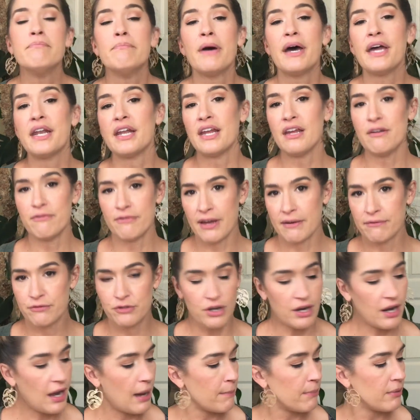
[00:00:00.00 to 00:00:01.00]
But if
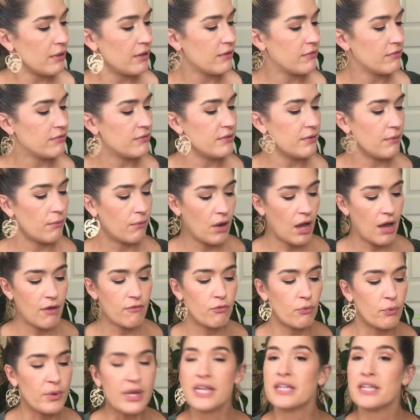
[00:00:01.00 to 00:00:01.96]
after a couple of